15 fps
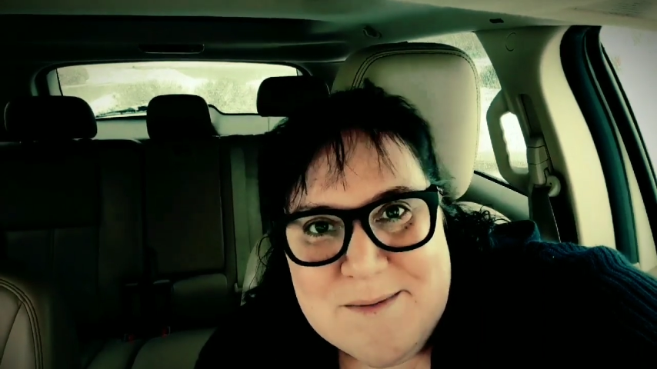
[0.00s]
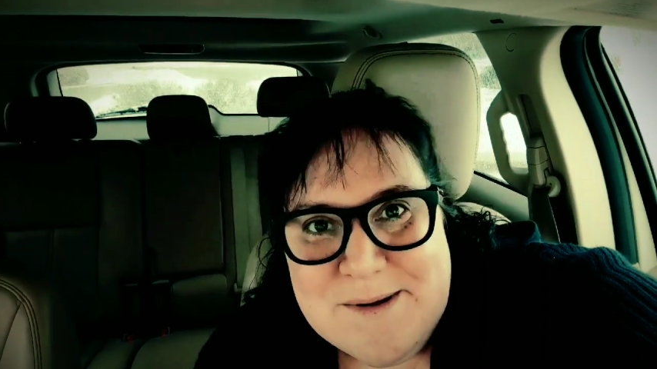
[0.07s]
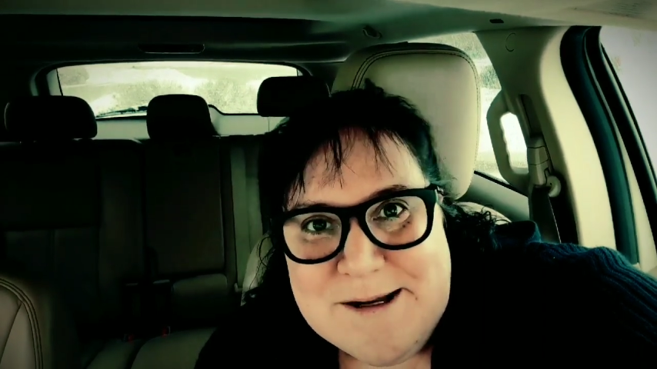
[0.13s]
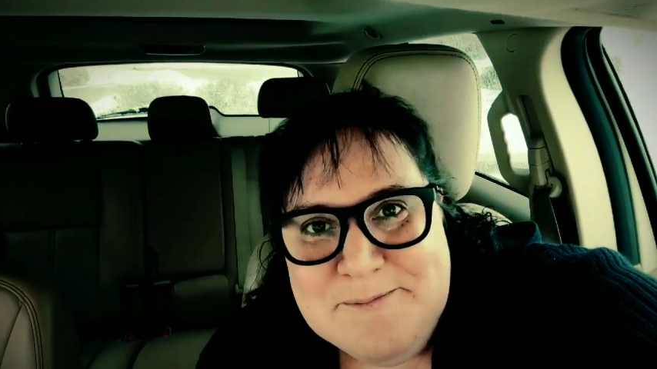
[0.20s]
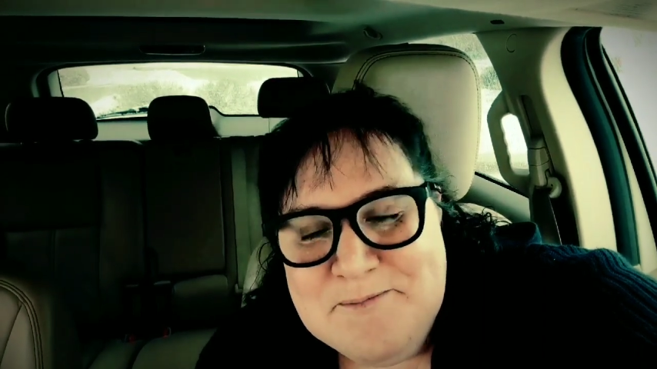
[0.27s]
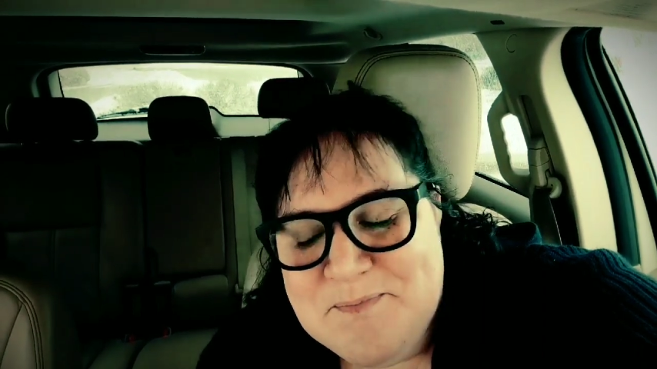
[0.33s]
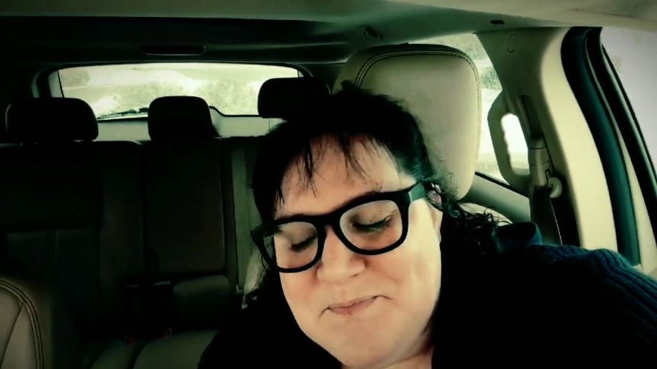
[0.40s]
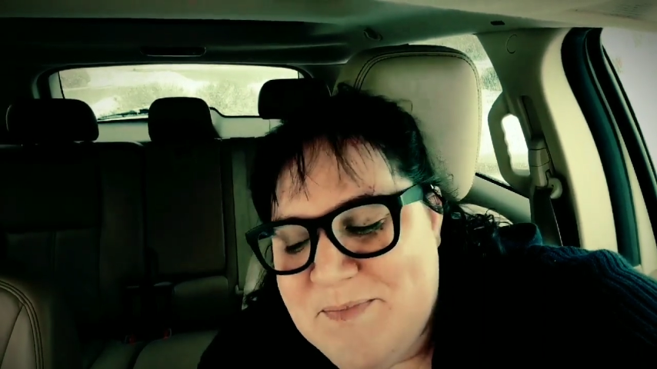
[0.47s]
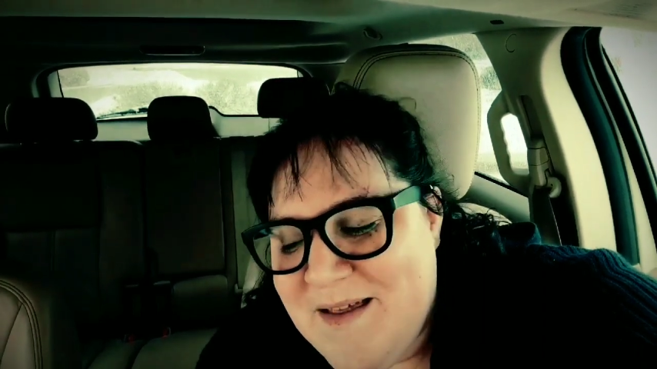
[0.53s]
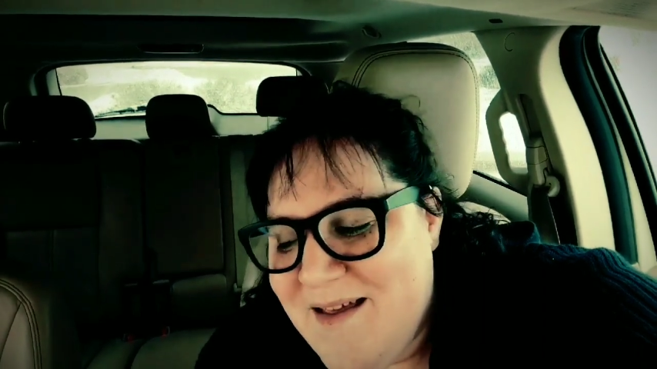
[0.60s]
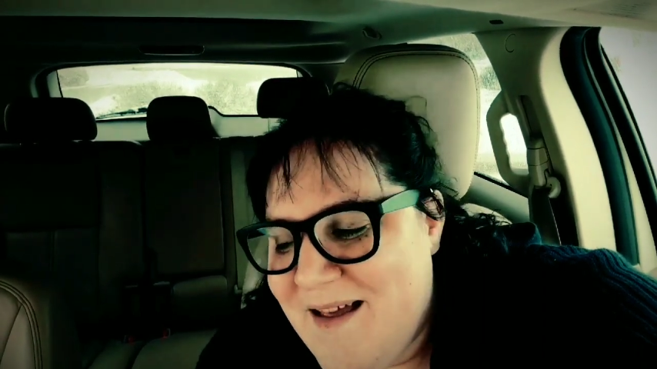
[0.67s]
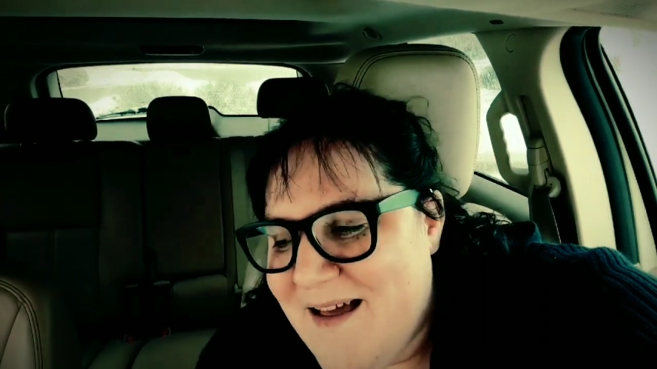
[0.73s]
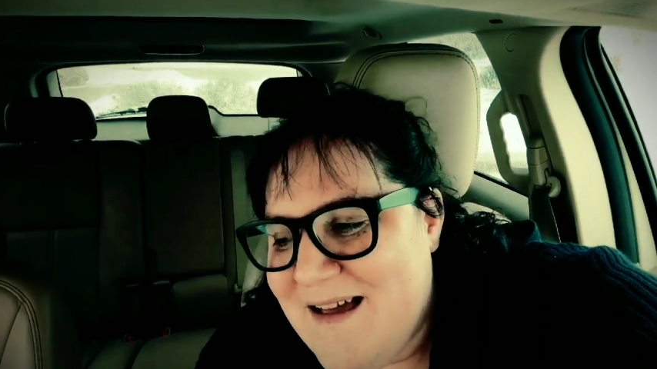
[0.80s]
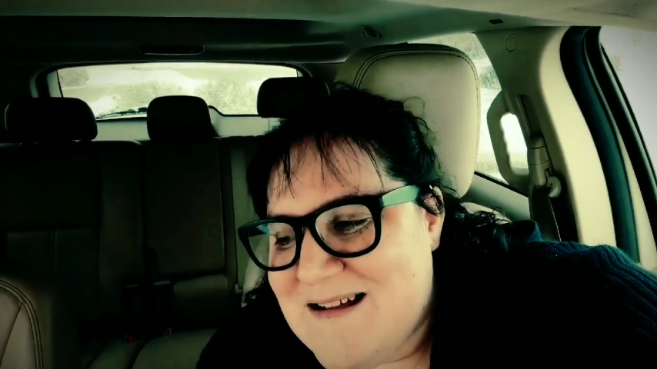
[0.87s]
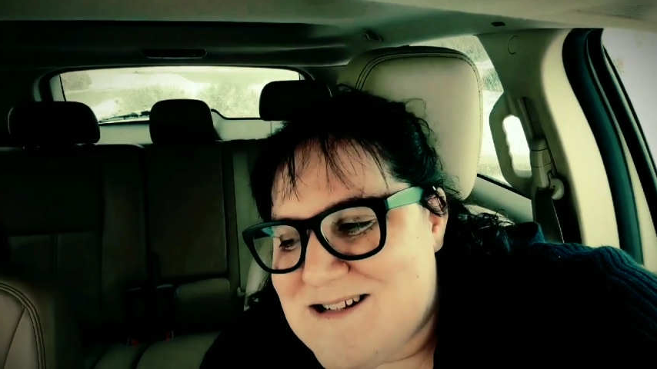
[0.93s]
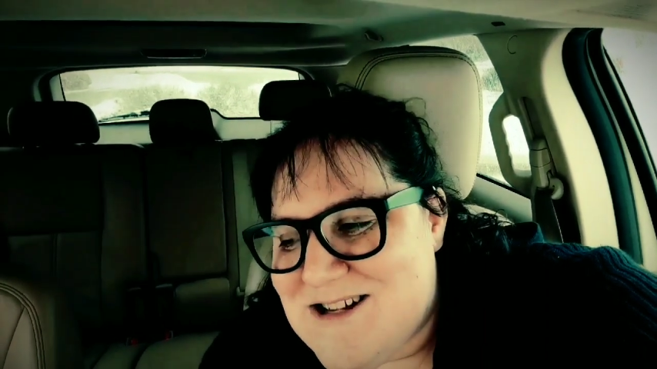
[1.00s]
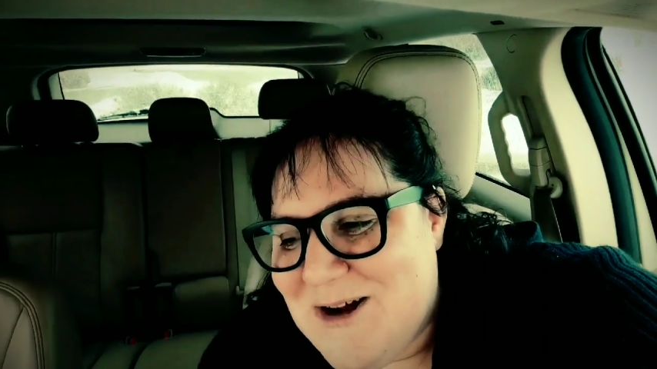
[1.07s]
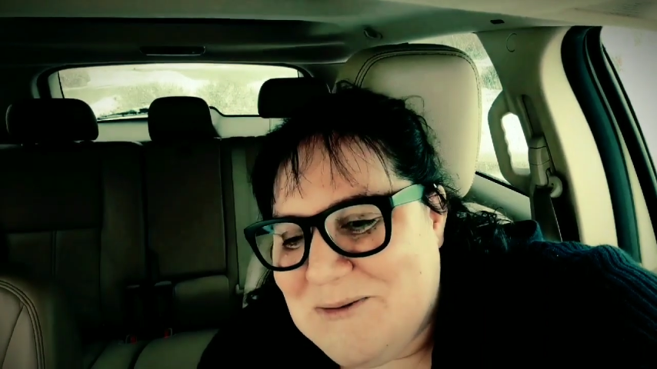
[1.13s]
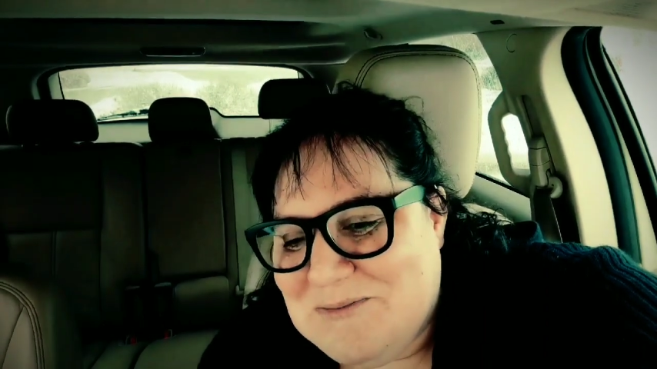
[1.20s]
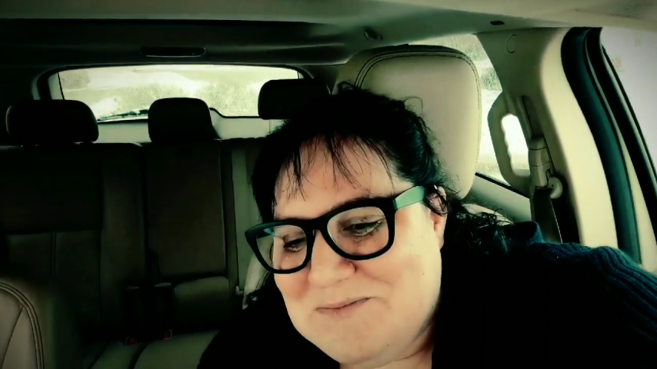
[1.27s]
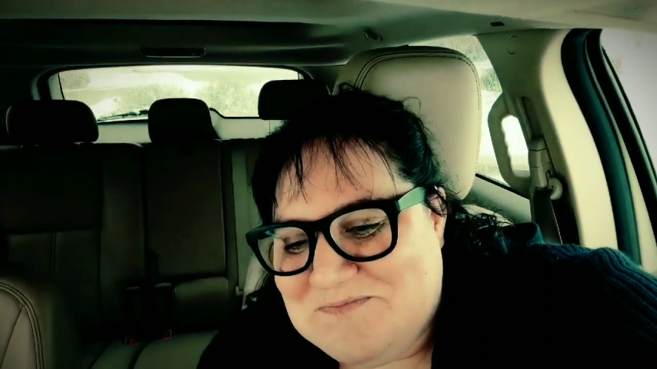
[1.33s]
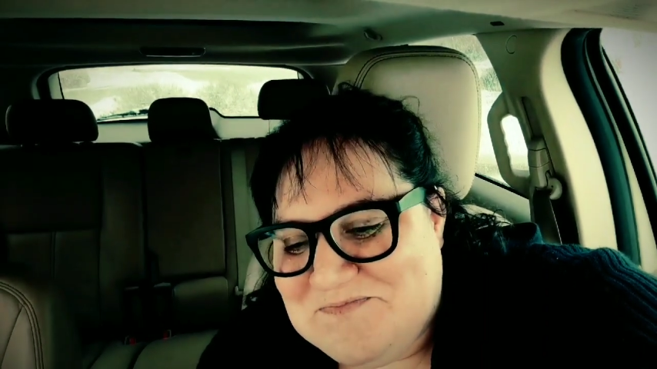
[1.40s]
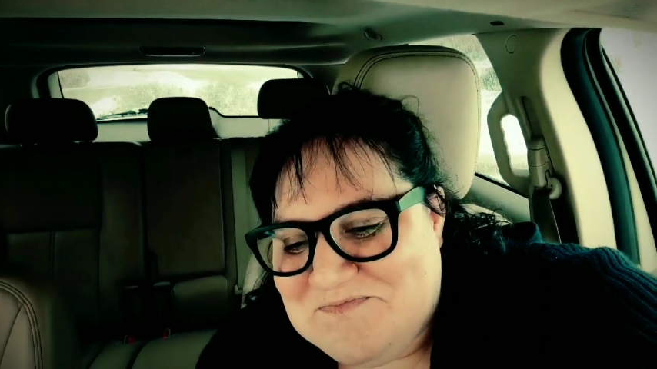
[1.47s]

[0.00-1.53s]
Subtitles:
somebody. So,